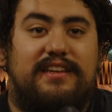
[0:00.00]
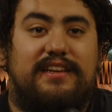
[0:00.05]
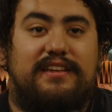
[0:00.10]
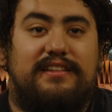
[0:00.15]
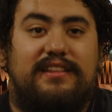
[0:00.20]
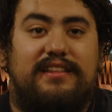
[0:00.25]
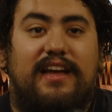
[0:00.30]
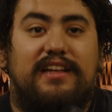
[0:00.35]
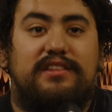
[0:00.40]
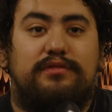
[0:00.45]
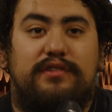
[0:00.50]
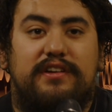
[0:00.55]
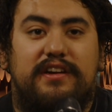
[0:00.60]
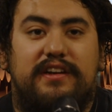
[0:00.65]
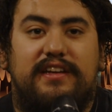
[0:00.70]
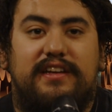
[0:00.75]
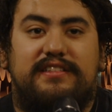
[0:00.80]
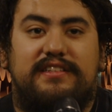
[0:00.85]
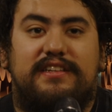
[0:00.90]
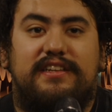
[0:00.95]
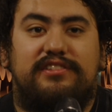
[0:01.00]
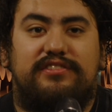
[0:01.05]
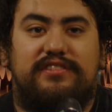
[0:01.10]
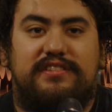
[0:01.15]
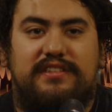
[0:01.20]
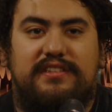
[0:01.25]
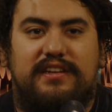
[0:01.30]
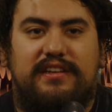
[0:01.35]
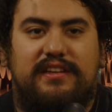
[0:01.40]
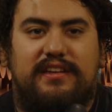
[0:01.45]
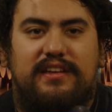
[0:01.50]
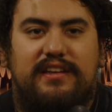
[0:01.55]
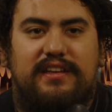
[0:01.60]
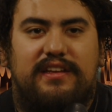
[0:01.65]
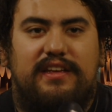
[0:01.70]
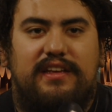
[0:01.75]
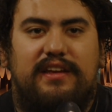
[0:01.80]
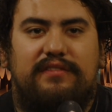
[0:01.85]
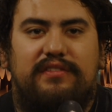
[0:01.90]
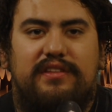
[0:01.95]
that's where it gets interesting.
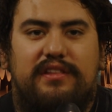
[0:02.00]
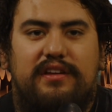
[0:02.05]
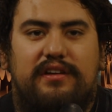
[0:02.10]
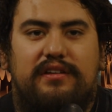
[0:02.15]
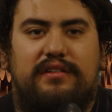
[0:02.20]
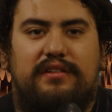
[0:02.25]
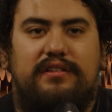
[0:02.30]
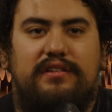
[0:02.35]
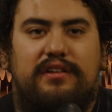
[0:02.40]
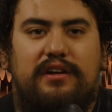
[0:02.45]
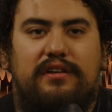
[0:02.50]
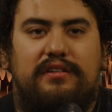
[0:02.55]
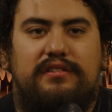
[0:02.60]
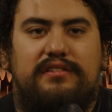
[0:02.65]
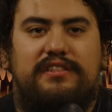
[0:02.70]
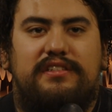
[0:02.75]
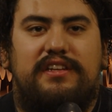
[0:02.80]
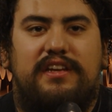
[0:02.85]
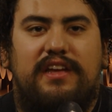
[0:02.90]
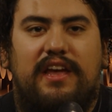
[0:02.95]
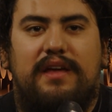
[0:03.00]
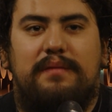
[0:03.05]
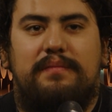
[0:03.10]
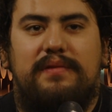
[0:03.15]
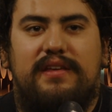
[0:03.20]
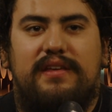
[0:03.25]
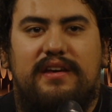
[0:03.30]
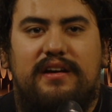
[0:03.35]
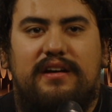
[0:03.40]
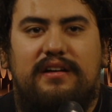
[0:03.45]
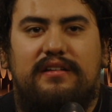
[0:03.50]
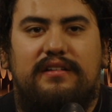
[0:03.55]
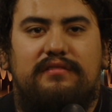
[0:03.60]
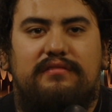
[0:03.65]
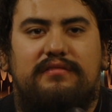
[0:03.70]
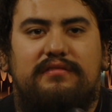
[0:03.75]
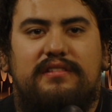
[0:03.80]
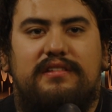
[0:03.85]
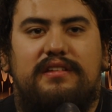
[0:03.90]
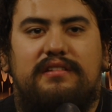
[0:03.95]
Even though No DAPL
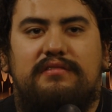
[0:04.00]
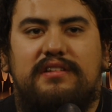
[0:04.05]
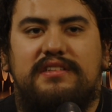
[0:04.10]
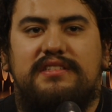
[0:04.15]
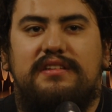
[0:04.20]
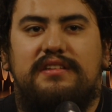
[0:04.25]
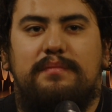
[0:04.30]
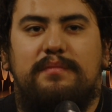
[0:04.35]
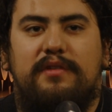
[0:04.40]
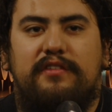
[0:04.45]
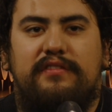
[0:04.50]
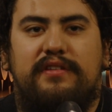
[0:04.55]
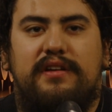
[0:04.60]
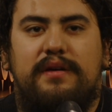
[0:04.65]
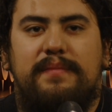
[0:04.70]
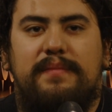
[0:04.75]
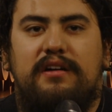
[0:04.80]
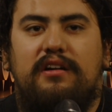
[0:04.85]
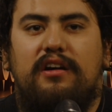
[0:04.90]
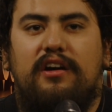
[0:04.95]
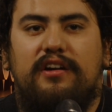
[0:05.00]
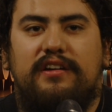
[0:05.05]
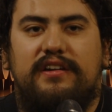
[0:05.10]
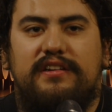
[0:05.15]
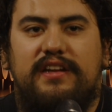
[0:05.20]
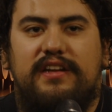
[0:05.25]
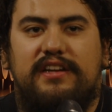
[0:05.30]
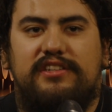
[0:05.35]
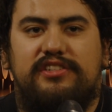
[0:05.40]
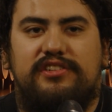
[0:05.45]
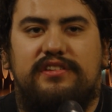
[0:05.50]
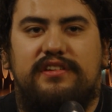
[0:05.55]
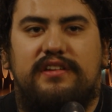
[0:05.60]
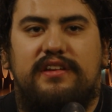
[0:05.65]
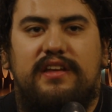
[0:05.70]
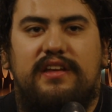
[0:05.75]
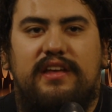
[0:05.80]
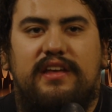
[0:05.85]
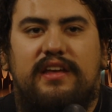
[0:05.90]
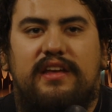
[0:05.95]
wasn't a movement about architecture,
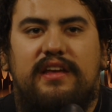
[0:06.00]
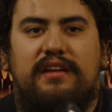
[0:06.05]
it